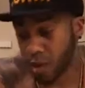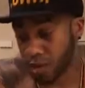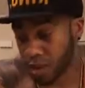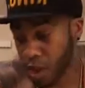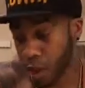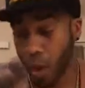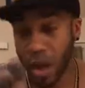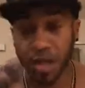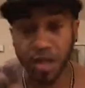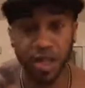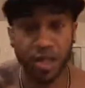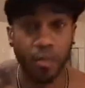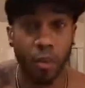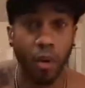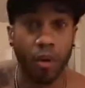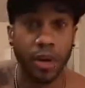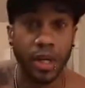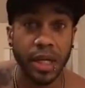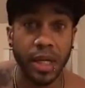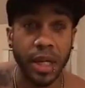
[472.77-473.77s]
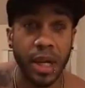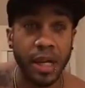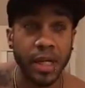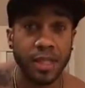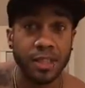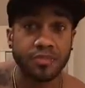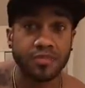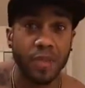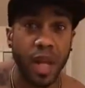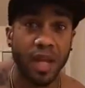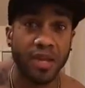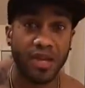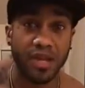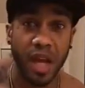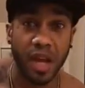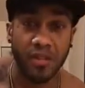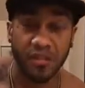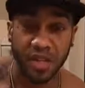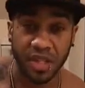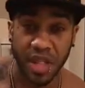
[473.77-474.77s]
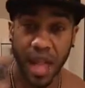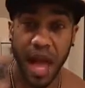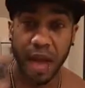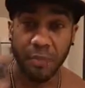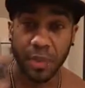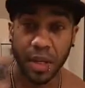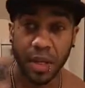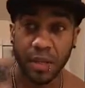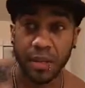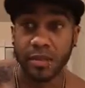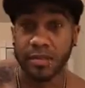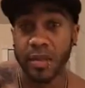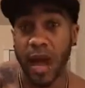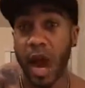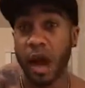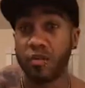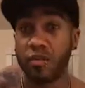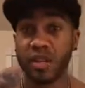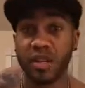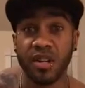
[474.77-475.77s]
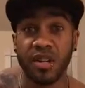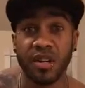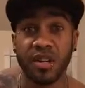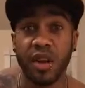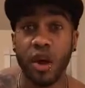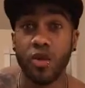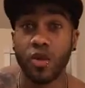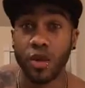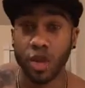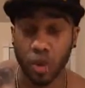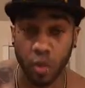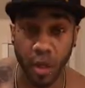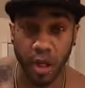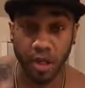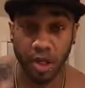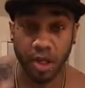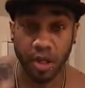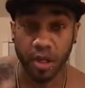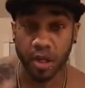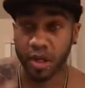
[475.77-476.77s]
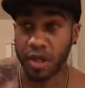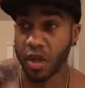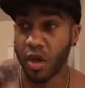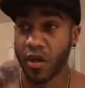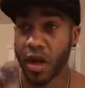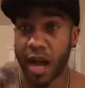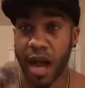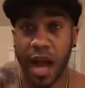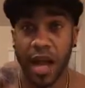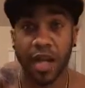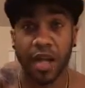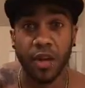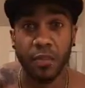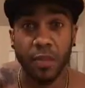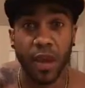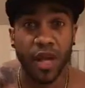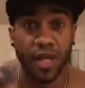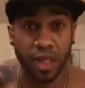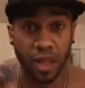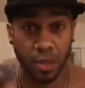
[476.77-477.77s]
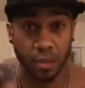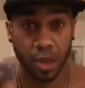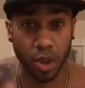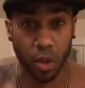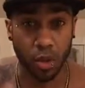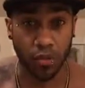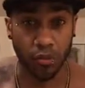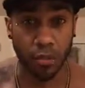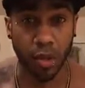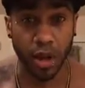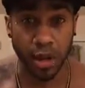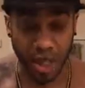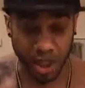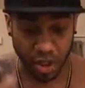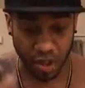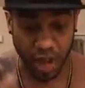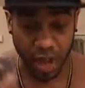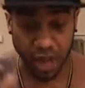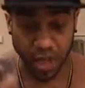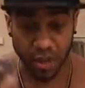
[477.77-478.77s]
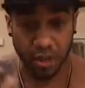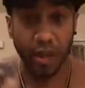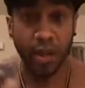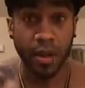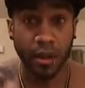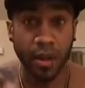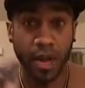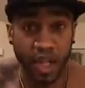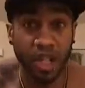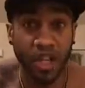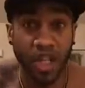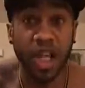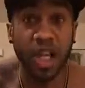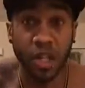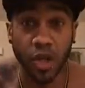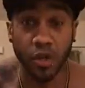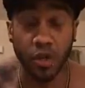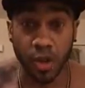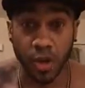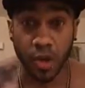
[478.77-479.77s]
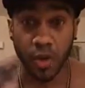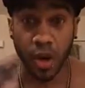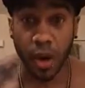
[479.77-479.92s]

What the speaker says: So at this point, instead of stopping, I was going to go to Twitch so that I could make some sort of money so that I could continue to do